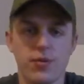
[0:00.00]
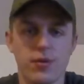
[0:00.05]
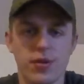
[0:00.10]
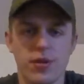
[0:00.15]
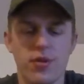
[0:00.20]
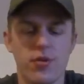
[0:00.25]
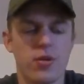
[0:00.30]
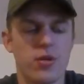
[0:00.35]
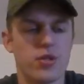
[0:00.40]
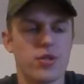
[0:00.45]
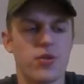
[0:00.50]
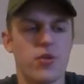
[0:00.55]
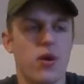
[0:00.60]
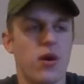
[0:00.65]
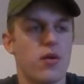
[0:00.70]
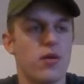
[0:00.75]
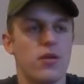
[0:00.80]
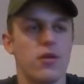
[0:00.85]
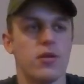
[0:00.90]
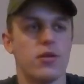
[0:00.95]
Like, you can just go
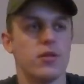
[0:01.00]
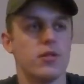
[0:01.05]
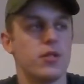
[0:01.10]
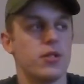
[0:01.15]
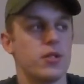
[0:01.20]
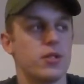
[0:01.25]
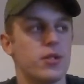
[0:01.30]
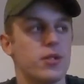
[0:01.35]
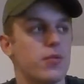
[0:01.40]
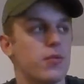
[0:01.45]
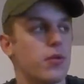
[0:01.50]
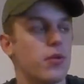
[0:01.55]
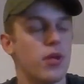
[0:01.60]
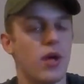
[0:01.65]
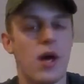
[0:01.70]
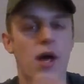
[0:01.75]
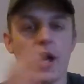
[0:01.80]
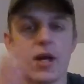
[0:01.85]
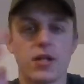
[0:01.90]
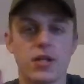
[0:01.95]
out there and just
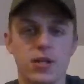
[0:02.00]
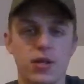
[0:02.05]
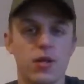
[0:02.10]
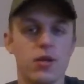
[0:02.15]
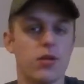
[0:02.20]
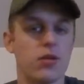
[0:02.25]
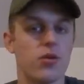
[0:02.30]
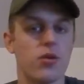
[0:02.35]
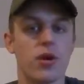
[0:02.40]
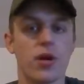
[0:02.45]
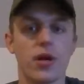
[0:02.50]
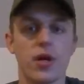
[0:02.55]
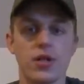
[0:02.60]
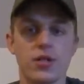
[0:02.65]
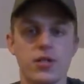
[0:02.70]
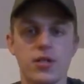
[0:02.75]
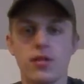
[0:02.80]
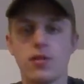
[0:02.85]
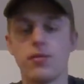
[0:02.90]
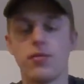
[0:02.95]
relax and hear the crickets
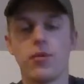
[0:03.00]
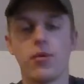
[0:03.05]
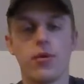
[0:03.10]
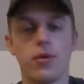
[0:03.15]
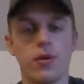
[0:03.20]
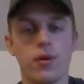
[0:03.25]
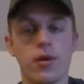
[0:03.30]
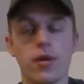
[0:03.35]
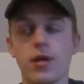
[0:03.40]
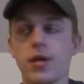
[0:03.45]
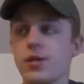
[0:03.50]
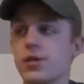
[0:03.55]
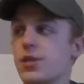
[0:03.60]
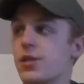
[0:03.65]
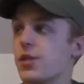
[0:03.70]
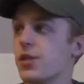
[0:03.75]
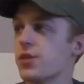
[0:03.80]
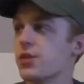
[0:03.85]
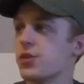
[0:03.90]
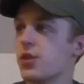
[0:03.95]
in the morning, see
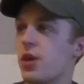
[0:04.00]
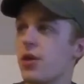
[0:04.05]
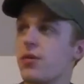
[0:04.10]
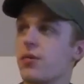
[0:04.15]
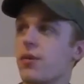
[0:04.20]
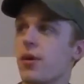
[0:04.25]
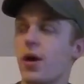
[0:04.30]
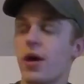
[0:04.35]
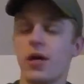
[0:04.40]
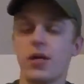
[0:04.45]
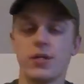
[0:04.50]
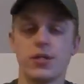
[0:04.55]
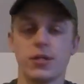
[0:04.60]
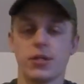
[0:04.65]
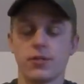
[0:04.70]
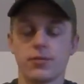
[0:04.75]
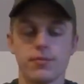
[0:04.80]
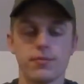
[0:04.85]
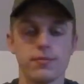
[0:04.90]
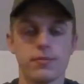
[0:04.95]
the sunrise. Like,
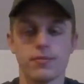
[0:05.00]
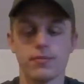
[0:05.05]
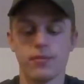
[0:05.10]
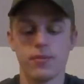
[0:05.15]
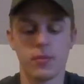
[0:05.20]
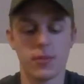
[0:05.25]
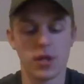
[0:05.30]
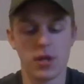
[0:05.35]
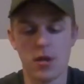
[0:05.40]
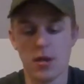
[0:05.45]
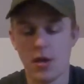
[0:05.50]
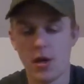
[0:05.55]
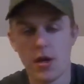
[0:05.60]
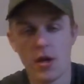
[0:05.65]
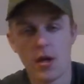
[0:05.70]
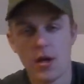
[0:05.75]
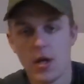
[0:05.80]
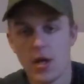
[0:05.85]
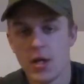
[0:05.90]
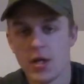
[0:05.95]

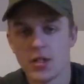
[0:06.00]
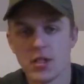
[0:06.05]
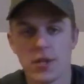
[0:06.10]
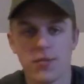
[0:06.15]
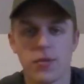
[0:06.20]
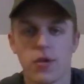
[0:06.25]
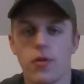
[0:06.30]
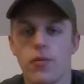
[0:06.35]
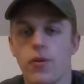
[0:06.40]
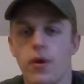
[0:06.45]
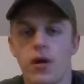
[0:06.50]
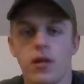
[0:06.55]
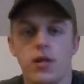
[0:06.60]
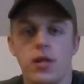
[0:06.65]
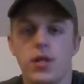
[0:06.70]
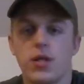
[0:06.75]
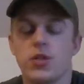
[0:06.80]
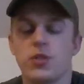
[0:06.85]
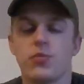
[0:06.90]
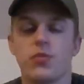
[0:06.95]
something about
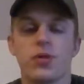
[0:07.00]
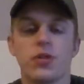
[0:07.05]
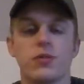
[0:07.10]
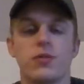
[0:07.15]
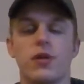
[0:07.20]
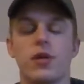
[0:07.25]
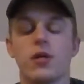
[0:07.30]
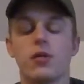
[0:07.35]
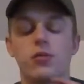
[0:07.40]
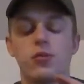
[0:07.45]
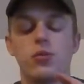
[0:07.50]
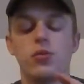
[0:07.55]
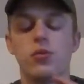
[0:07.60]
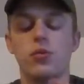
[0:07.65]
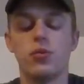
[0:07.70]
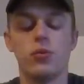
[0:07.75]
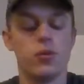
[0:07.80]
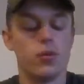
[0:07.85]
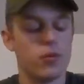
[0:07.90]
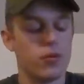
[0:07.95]
that just brings back
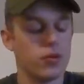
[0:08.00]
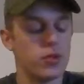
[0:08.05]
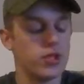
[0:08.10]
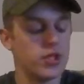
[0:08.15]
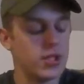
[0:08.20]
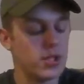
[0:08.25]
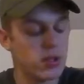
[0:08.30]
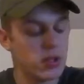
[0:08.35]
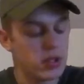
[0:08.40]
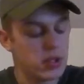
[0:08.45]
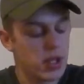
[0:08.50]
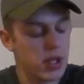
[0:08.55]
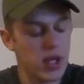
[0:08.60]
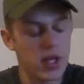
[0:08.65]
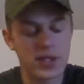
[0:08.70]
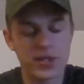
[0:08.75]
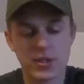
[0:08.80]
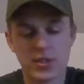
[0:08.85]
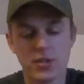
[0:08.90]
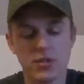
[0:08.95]
chills. I
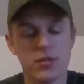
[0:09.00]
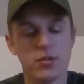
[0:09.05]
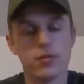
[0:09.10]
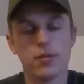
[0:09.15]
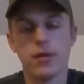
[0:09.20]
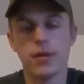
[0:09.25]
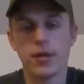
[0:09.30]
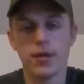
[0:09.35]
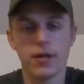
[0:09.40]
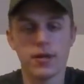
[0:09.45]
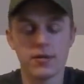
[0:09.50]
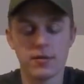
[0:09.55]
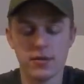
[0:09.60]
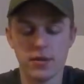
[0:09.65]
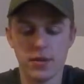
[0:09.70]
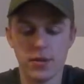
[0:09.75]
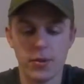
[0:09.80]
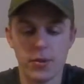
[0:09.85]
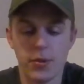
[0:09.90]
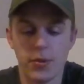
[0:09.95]
got chills right
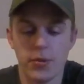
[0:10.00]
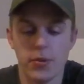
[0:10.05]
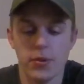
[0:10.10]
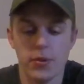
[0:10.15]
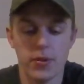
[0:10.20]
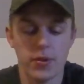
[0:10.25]
now. Ooh.